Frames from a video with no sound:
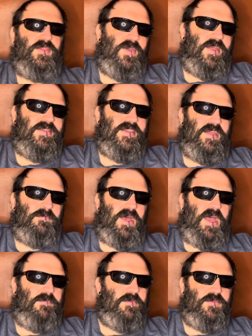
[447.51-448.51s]
The greatest night in
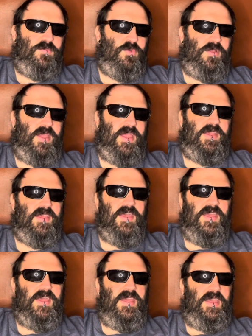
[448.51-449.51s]
pop is more like,
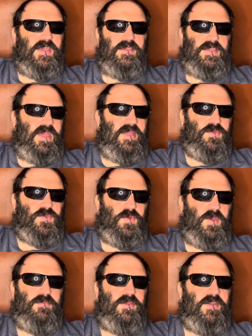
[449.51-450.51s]
yeah, this is a
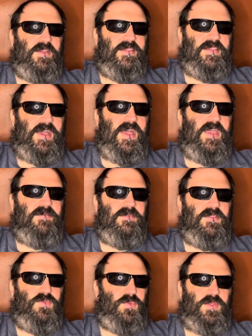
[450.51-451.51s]
great period in time and
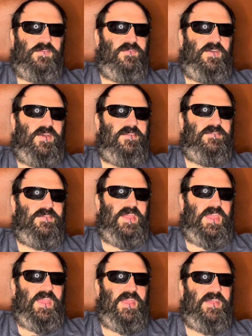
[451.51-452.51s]
it was really fun.
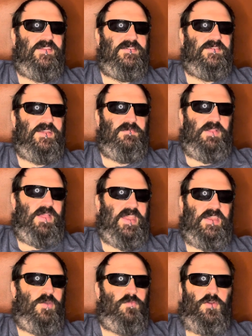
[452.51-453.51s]
And I'm glad
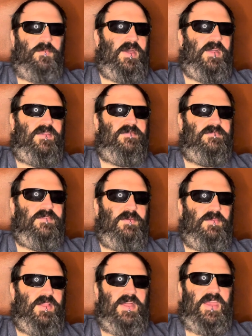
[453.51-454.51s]
I know more about it.
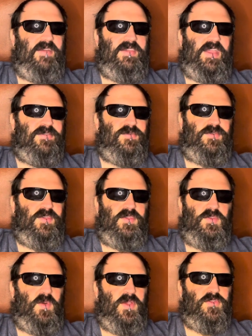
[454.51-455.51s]
I'm glad I have the answers to
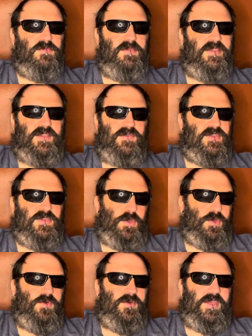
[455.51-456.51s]
this question because I was
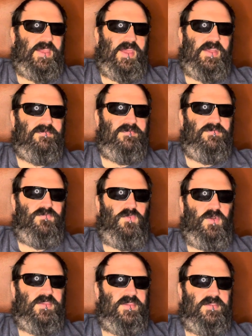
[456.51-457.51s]
two and I
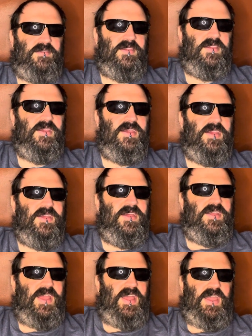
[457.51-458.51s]
wasn't,
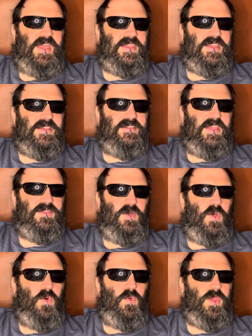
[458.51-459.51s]
I, I didn't get the
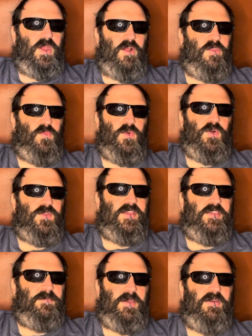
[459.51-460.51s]
whole We Are the World
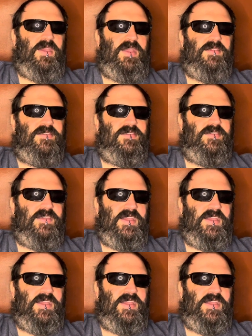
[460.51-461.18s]
experience.